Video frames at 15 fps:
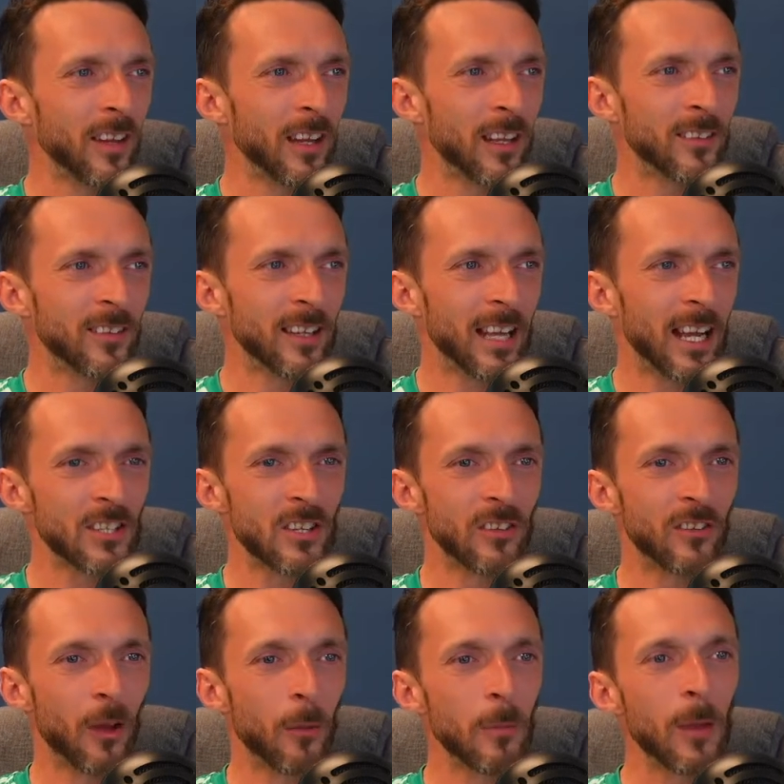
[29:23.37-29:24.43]
to catch us
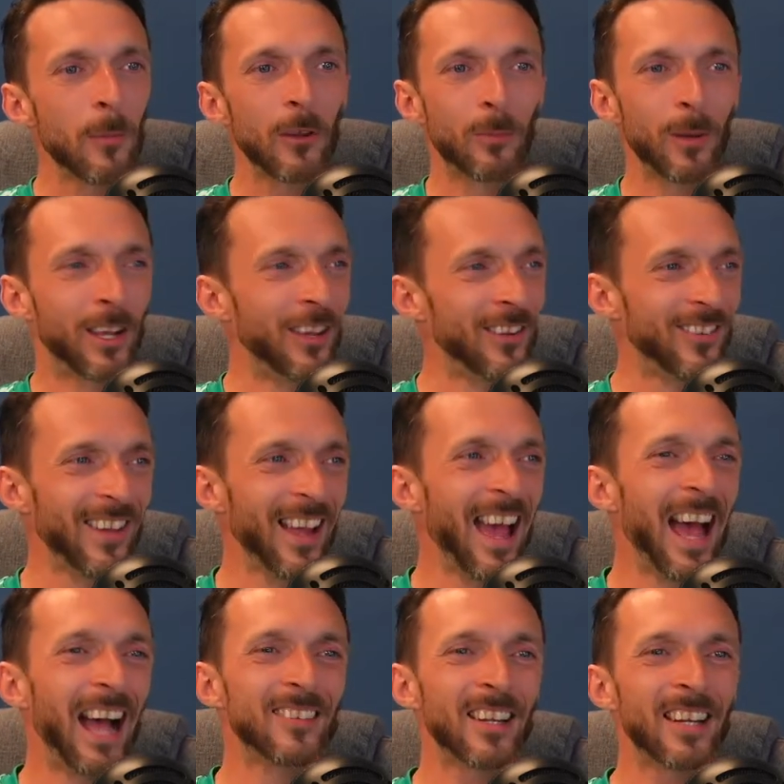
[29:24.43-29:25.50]
up. Maybe it's because
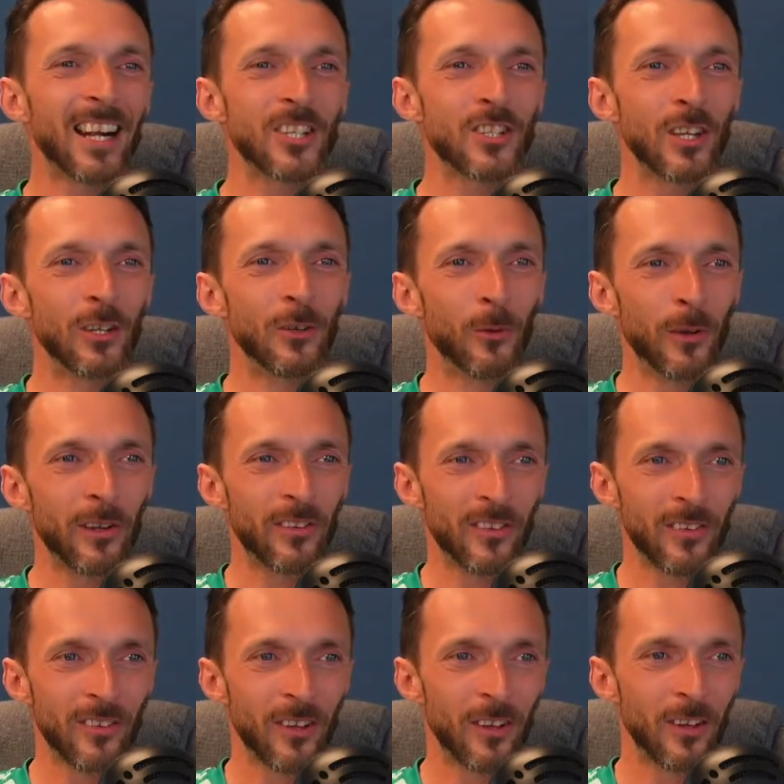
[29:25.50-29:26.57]
I didn't actually notice
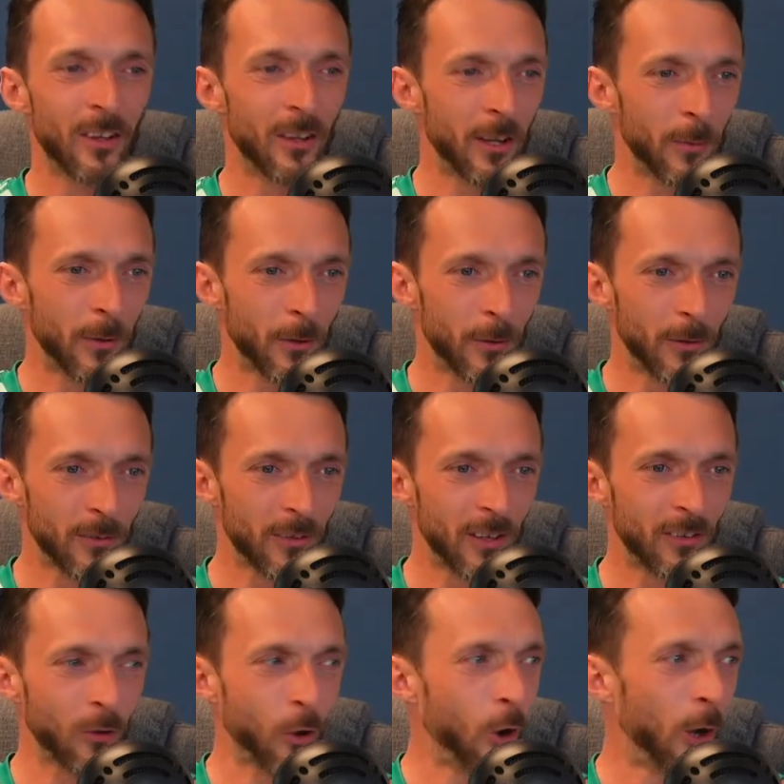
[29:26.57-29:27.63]
until... Oh, there we go. It's
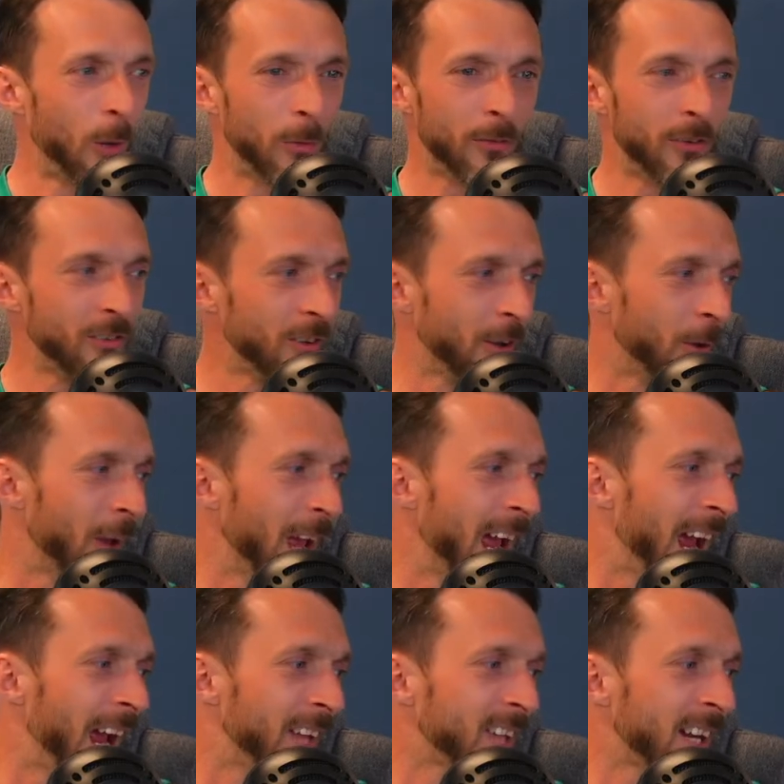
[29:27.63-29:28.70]
caught up with us now.
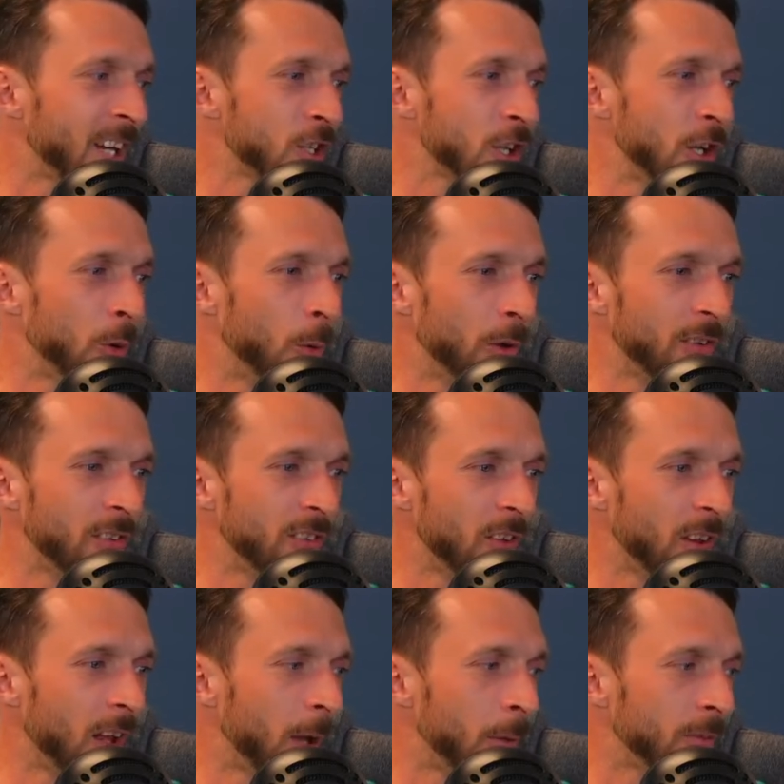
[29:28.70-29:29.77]
I didn't actually notice
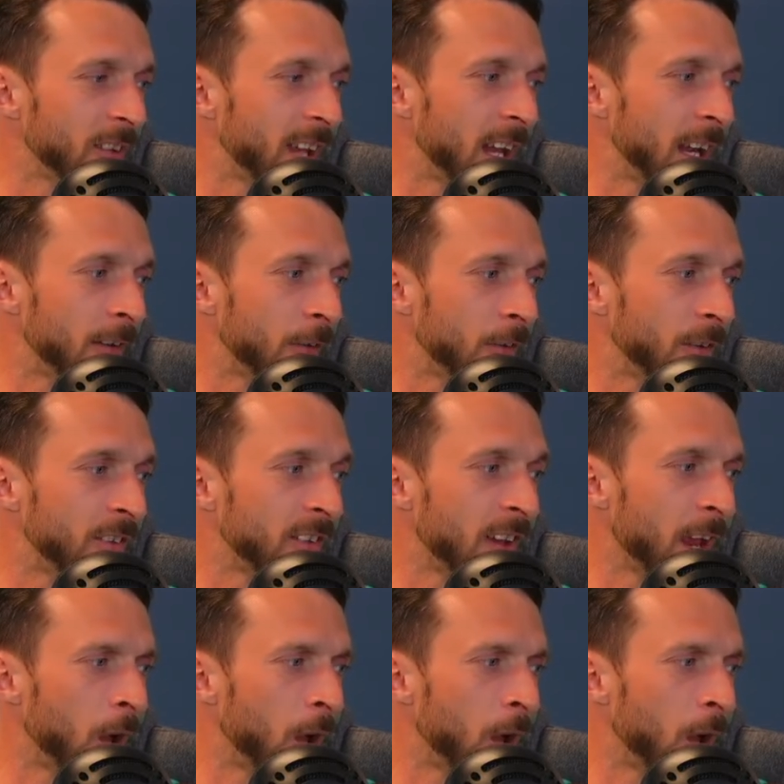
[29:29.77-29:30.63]
until I was getting everything set up.